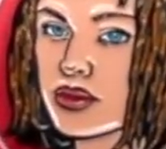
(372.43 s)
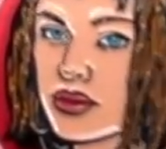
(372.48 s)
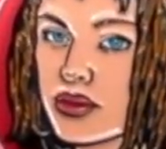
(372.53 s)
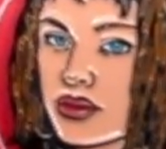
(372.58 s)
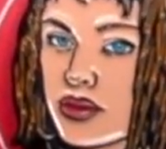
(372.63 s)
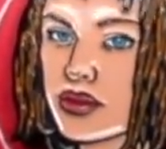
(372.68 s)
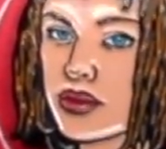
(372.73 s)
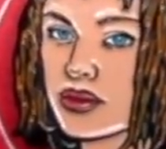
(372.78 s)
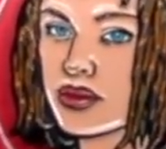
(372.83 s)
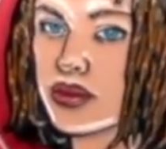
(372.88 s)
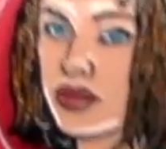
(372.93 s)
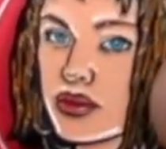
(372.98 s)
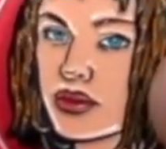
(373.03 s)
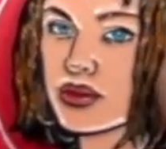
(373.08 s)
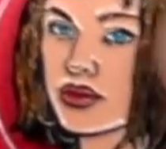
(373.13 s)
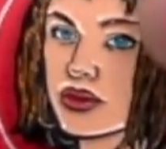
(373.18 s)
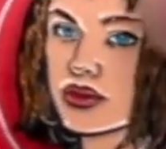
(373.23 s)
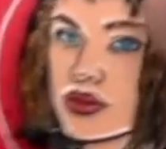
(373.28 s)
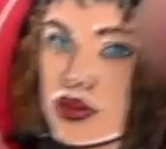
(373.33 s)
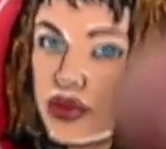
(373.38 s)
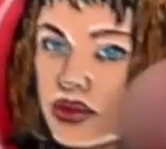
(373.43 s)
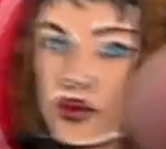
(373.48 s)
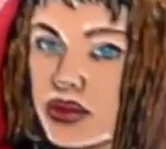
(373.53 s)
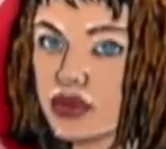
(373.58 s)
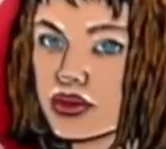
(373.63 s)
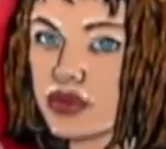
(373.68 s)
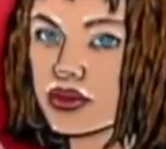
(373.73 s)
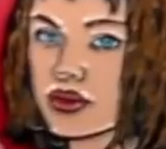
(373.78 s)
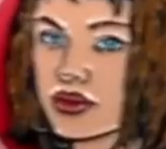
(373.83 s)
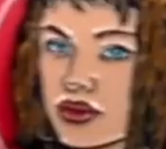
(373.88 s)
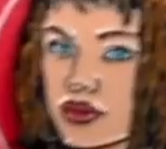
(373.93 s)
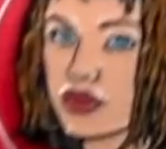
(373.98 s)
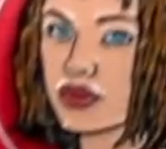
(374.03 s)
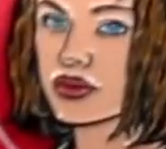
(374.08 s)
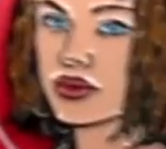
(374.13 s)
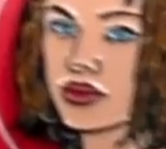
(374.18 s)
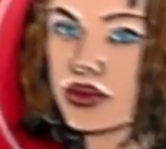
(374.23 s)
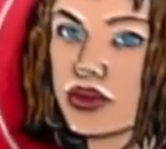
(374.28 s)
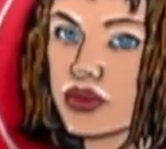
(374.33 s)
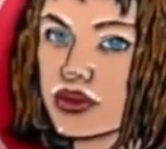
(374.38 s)
way her hair was kind of like
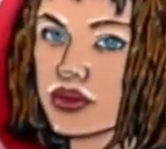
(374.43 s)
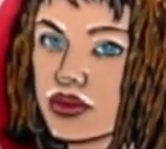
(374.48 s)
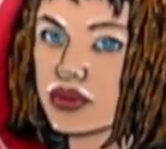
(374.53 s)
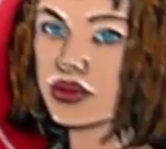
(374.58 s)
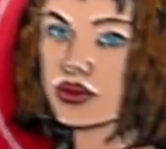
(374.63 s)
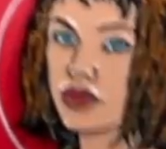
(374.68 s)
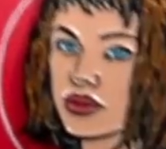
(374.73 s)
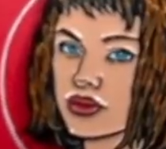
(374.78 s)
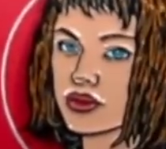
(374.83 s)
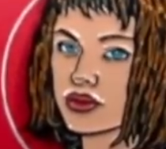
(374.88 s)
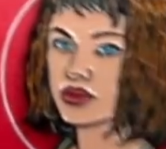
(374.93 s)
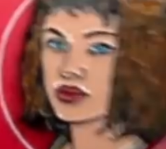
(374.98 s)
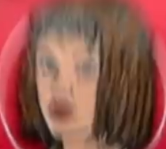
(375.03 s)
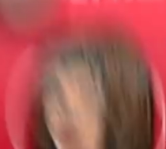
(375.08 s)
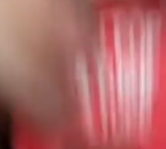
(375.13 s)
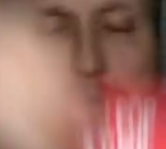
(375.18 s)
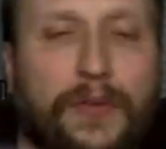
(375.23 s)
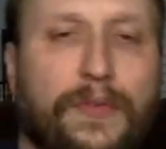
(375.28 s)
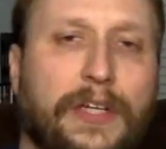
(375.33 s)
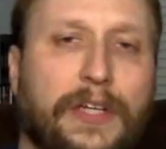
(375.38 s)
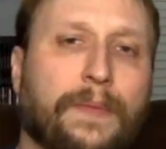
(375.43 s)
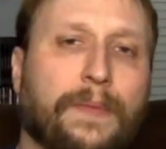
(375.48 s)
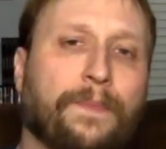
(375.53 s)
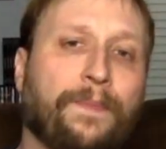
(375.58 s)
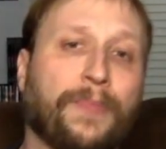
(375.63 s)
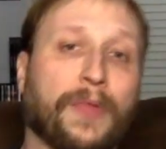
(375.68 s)
almost dreadlocked in the movie.